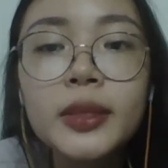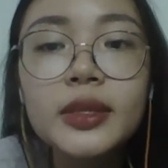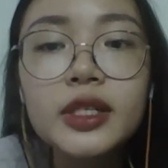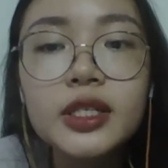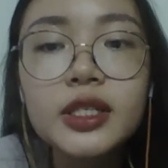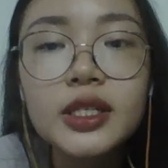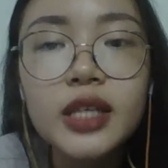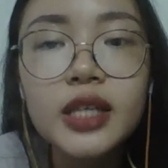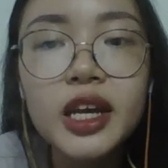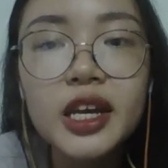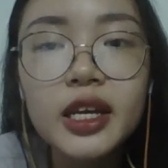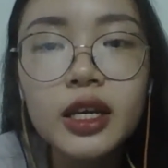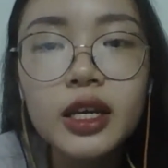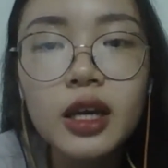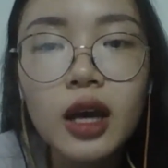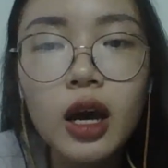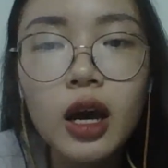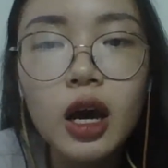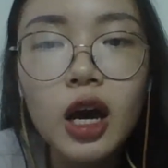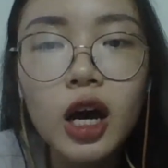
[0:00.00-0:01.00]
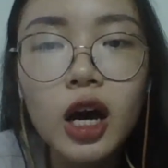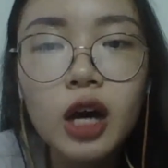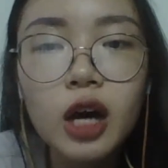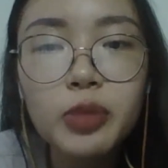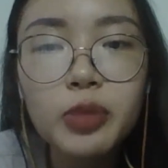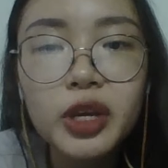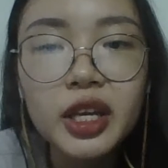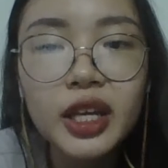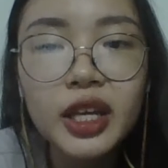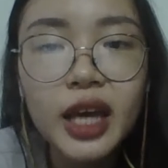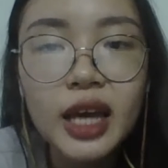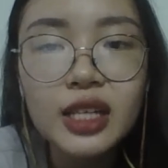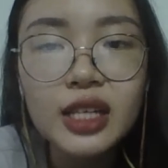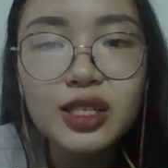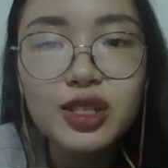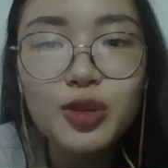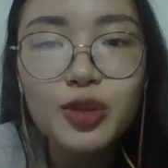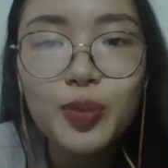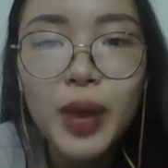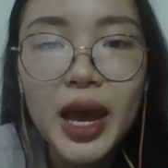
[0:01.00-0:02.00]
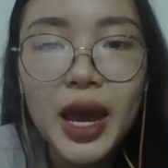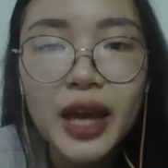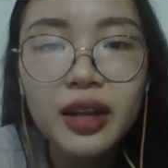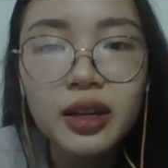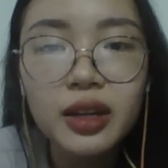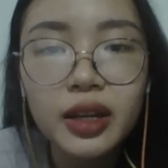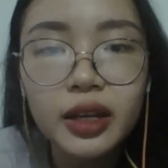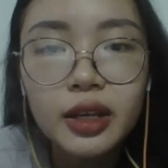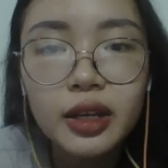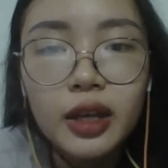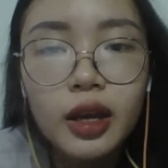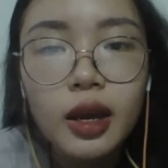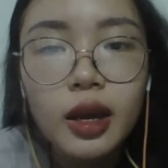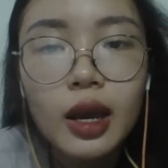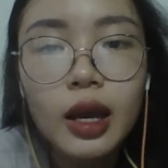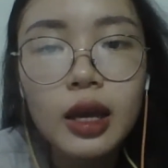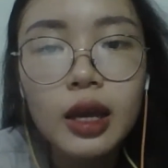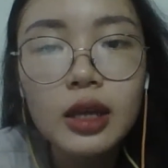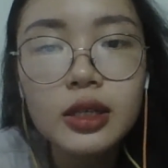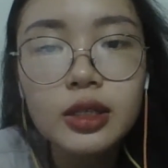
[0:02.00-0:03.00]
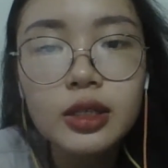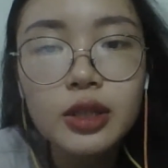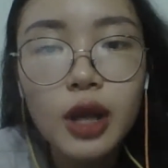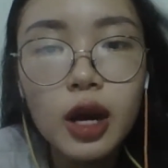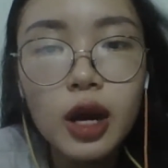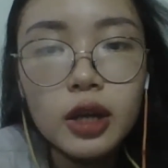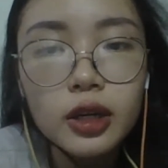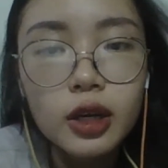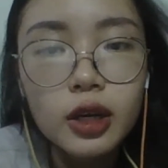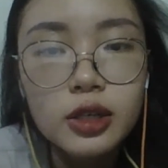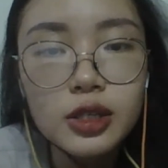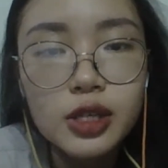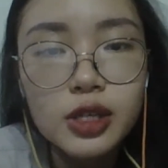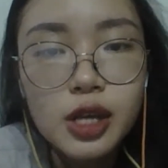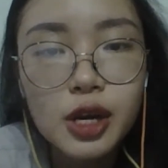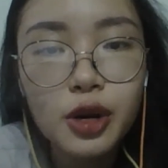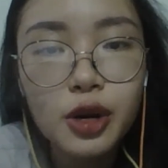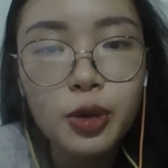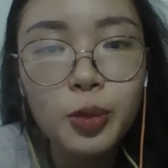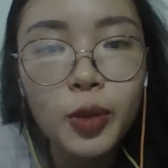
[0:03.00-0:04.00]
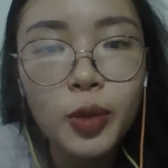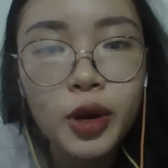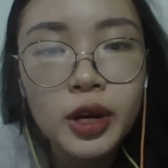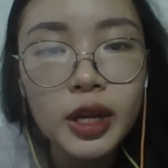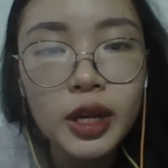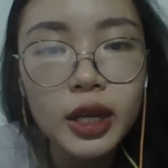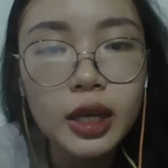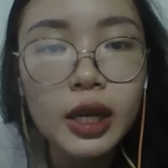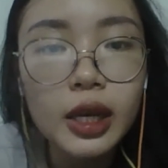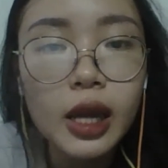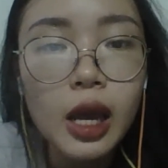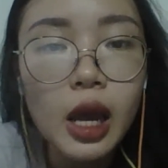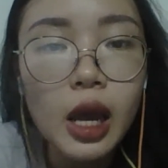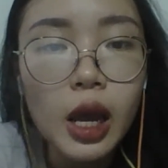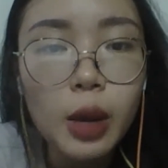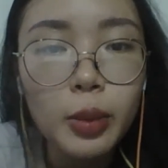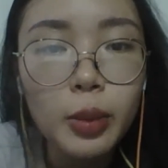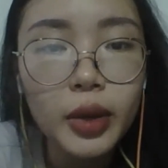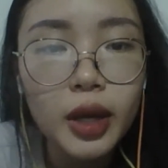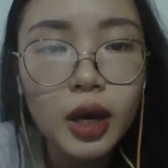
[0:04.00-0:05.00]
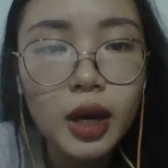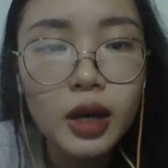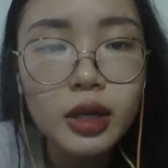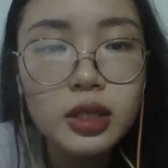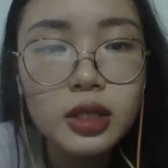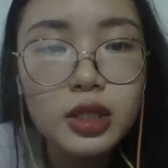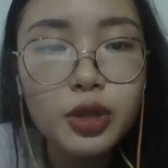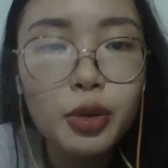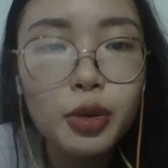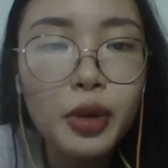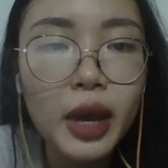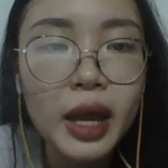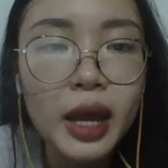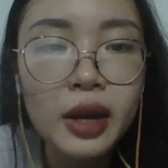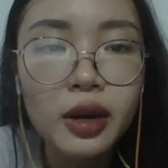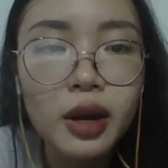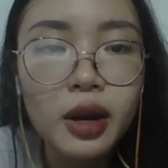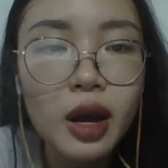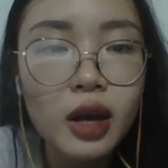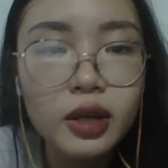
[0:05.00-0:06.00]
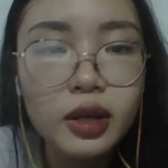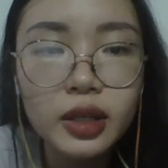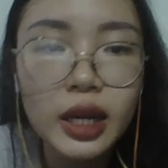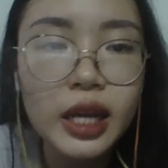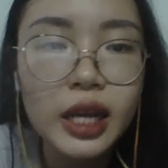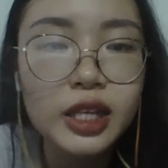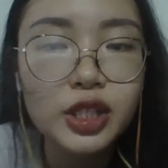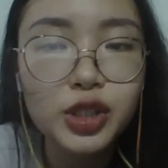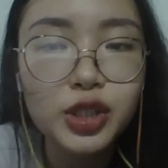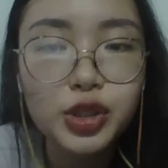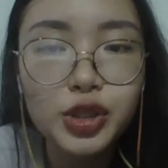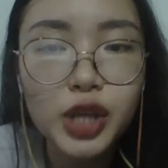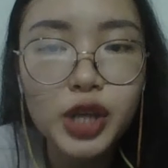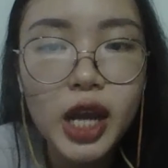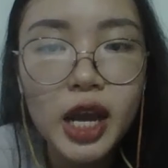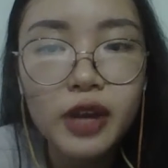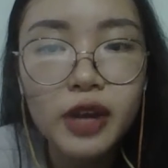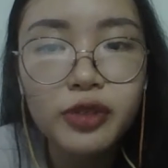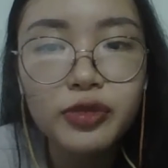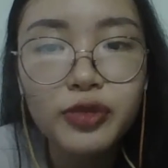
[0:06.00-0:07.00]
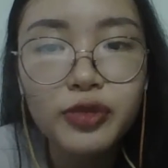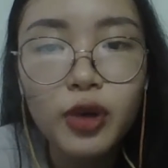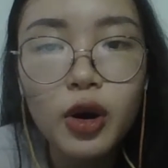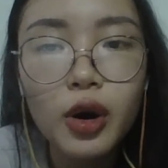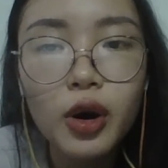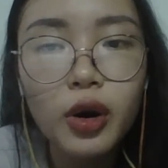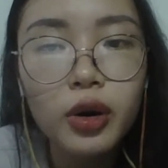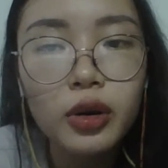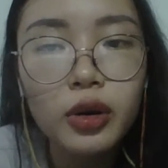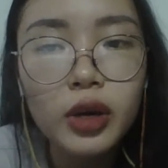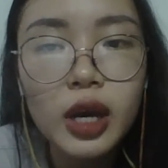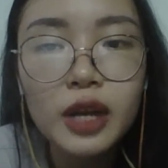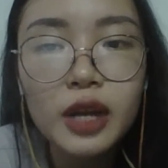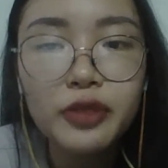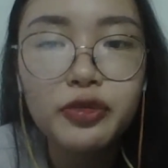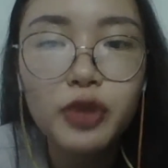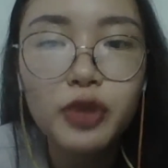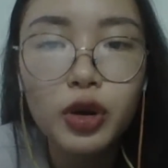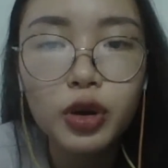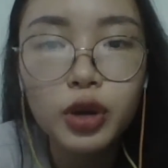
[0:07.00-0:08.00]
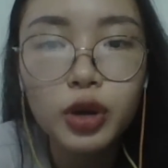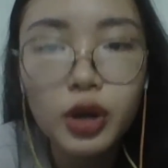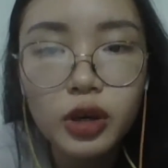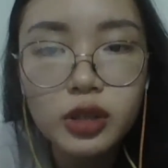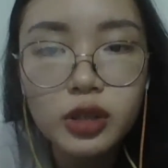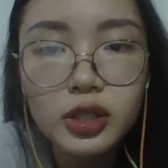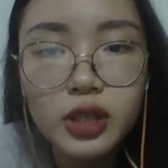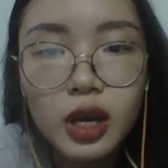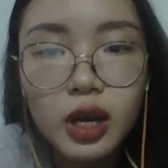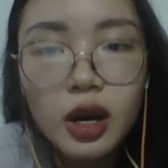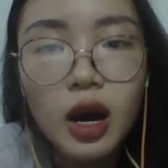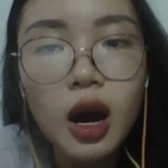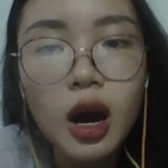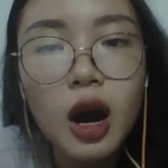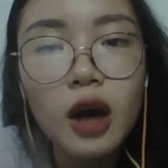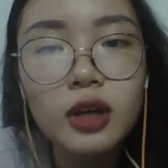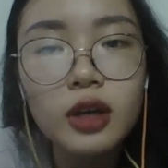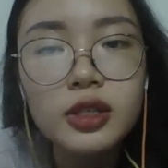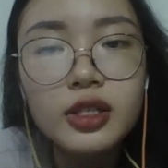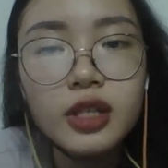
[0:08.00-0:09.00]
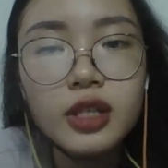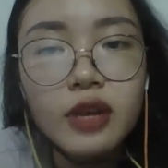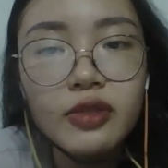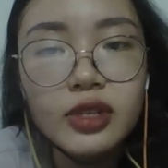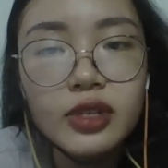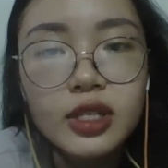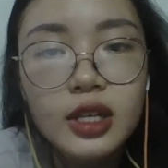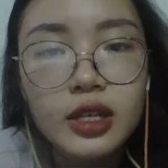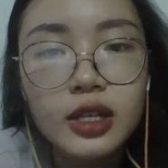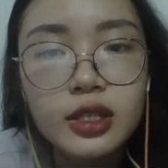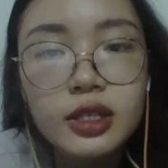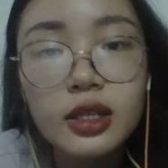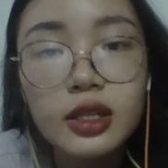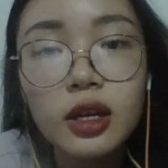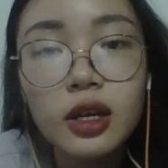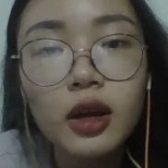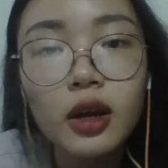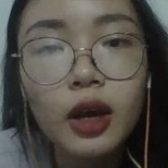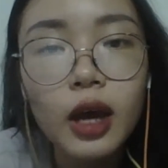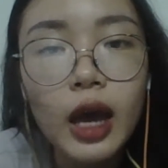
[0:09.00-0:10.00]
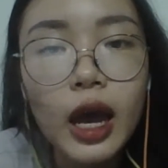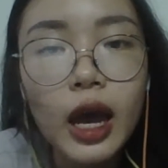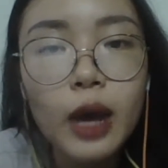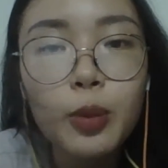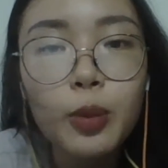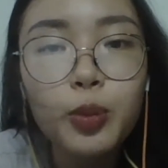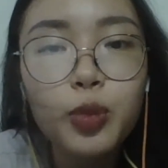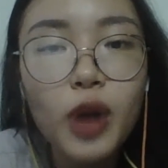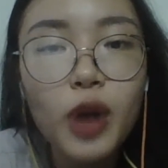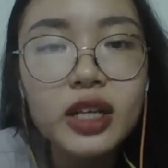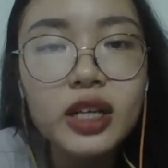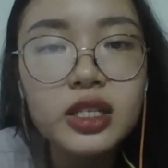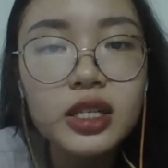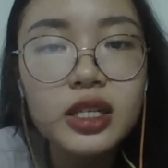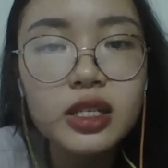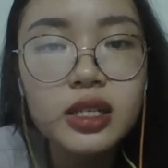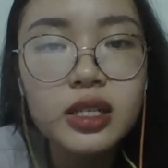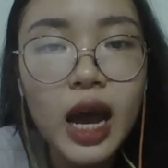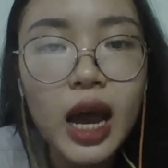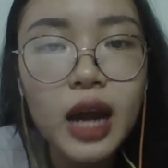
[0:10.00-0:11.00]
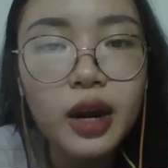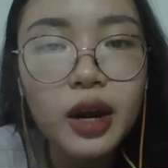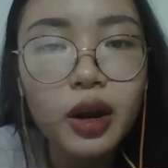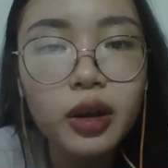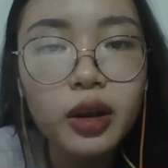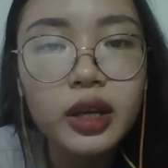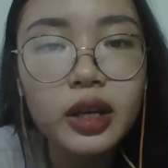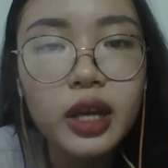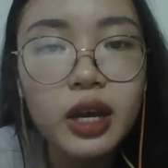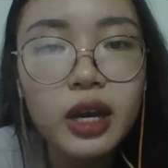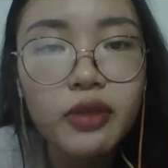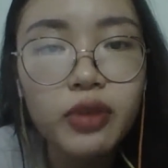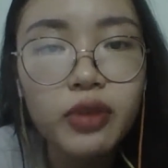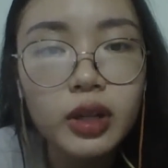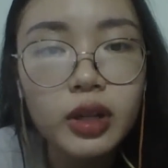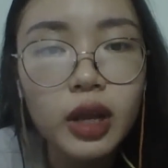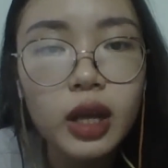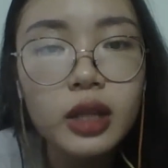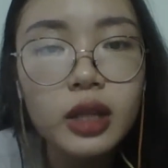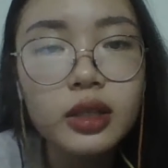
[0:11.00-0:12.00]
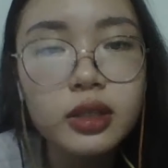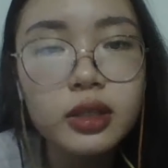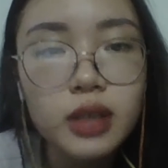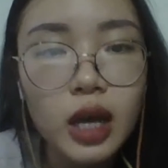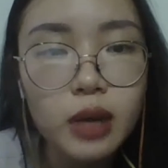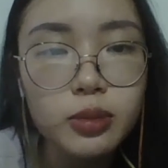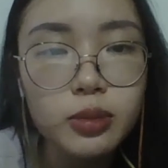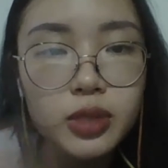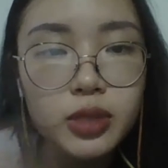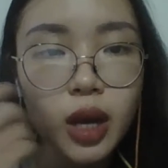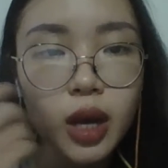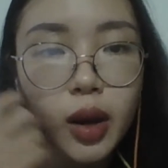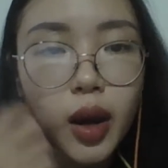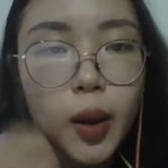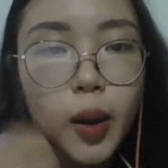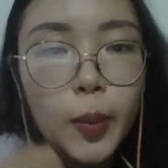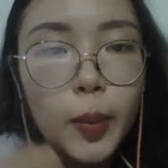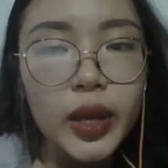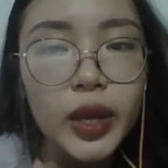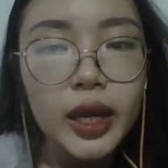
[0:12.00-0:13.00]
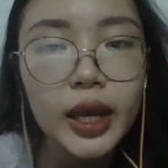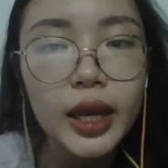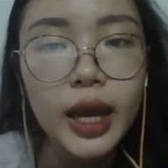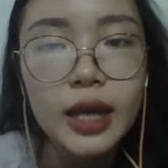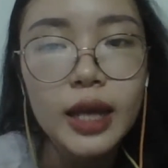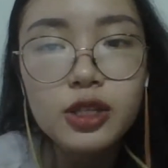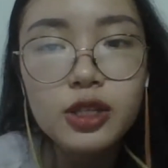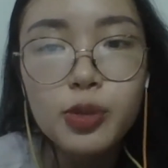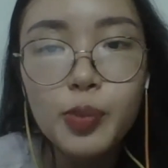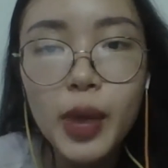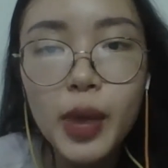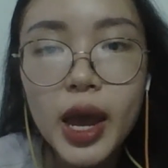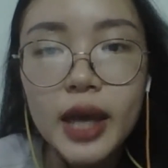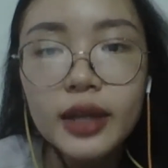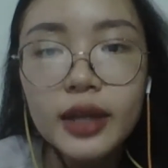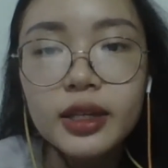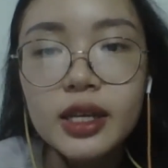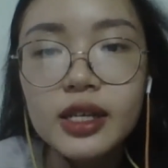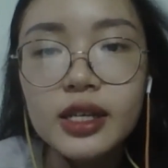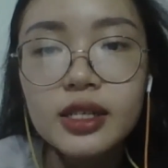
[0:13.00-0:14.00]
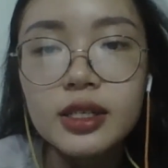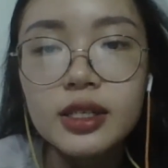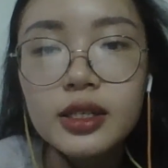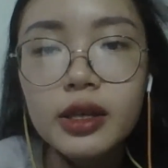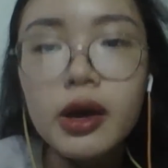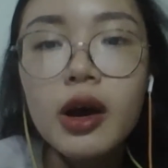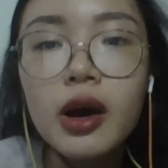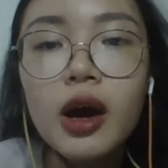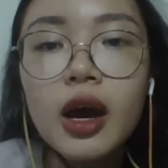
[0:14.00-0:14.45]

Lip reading: C. A Picasso painting is not considered money because you cannot exchange for it for goods or services, and prices are not given in terms of Picasso paintings.